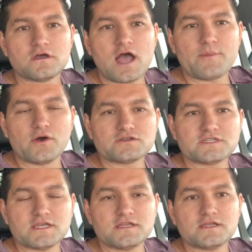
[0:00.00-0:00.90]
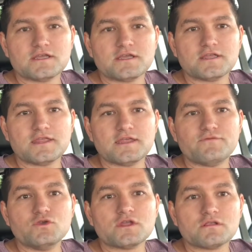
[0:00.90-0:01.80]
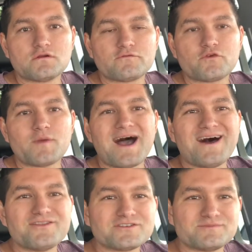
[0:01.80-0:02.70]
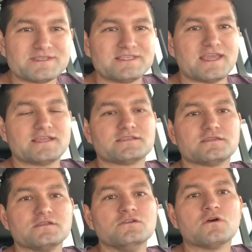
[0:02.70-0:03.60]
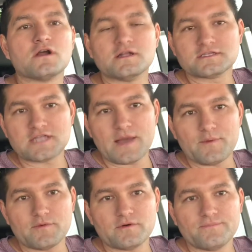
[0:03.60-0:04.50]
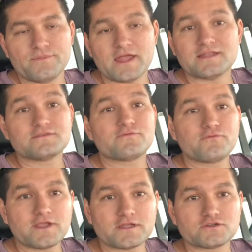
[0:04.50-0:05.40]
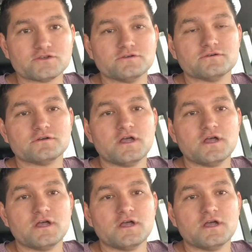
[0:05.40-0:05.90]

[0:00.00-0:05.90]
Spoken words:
I posted that if you can learn from others' mistakes, you're unstoppable. And it's freaking true.